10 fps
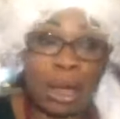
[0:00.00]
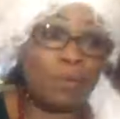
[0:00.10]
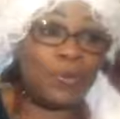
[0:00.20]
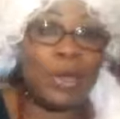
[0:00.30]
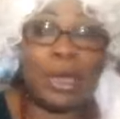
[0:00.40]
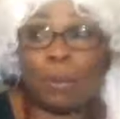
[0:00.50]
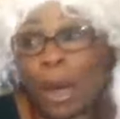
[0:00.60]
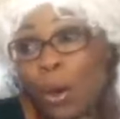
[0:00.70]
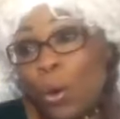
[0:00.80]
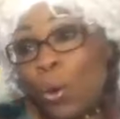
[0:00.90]
I'm thinking
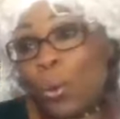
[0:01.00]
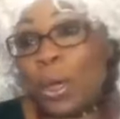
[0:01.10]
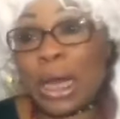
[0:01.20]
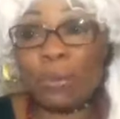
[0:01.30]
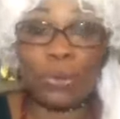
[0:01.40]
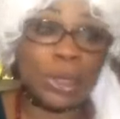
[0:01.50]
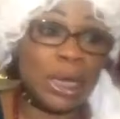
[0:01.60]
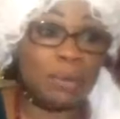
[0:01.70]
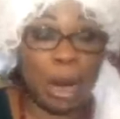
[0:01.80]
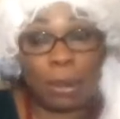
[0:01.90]
about, oh, what I would
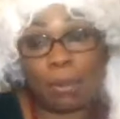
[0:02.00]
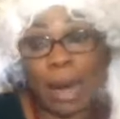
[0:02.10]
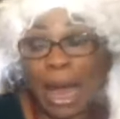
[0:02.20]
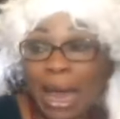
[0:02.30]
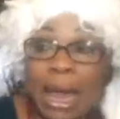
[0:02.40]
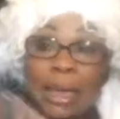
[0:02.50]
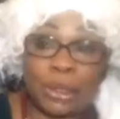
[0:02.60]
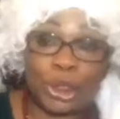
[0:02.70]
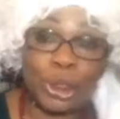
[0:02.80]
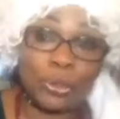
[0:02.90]
need, blah blah blah,
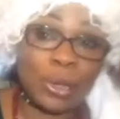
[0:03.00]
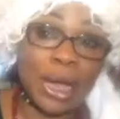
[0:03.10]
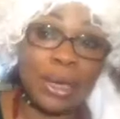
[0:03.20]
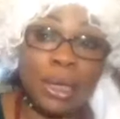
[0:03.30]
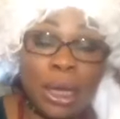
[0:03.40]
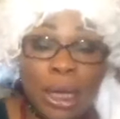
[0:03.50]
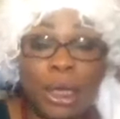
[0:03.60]
the children,